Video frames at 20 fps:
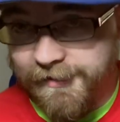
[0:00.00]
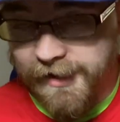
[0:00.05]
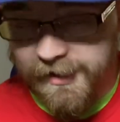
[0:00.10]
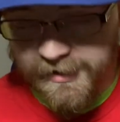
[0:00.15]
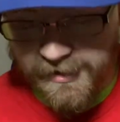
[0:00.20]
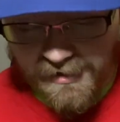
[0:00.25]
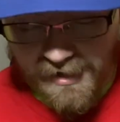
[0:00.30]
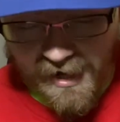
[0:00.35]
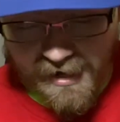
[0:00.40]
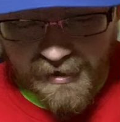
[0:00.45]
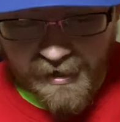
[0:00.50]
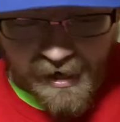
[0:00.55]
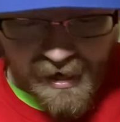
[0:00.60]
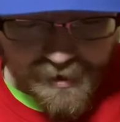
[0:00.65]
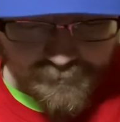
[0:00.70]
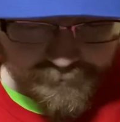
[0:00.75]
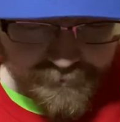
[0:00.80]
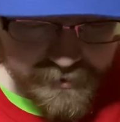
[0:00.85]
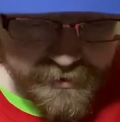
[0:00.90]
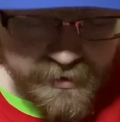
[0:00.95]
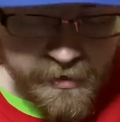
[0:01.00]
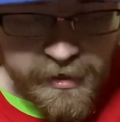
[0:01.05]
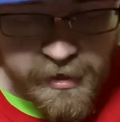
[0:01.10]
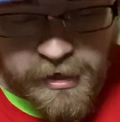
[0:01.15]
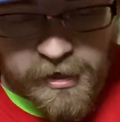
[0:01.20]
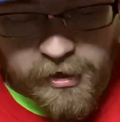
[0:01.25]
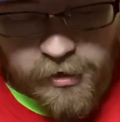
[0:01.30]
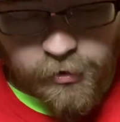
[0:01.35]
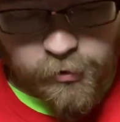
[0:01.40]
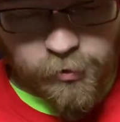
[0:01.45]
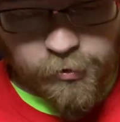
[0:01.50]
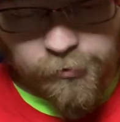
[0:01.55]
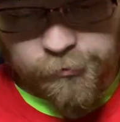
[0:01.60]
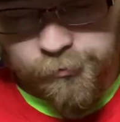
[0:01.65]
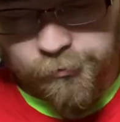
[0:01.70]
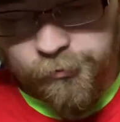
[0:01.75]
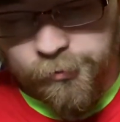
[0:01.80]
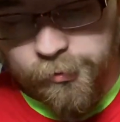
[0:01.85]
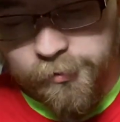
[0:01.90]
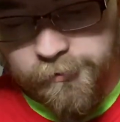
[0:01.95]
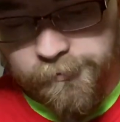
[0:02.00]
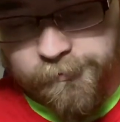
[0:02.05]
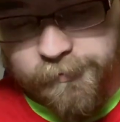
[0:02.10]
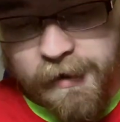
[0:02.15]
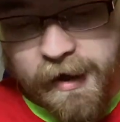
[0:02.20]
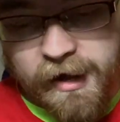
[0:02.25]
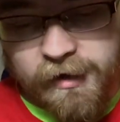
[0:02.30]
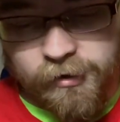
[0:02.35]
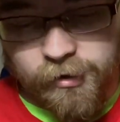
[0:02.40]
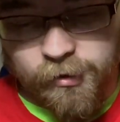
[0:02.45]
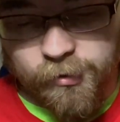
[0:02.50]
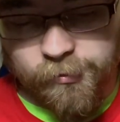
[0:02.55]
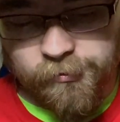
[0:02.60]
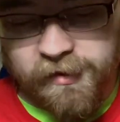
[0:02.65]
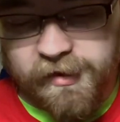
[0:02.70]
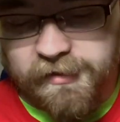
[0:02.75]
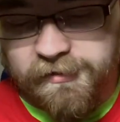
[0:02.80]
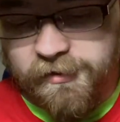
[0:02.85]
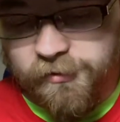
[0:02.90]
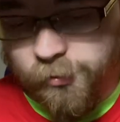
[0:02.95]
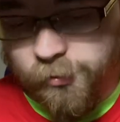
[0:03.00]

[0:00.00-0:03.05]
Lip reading: that did not happen. Goals were scored as follows. In the